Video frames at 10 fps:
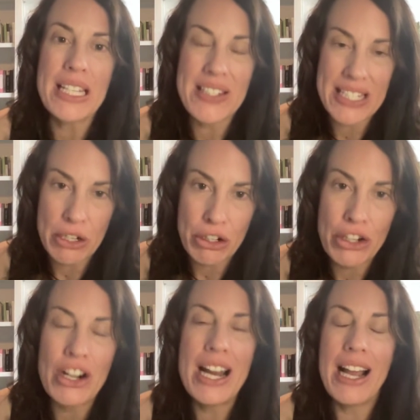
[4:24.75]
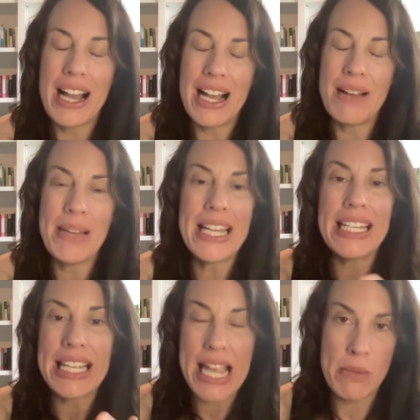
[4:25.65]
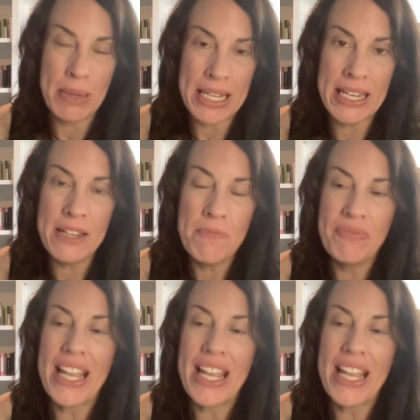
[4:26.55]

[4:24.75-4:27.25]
consider an EAP.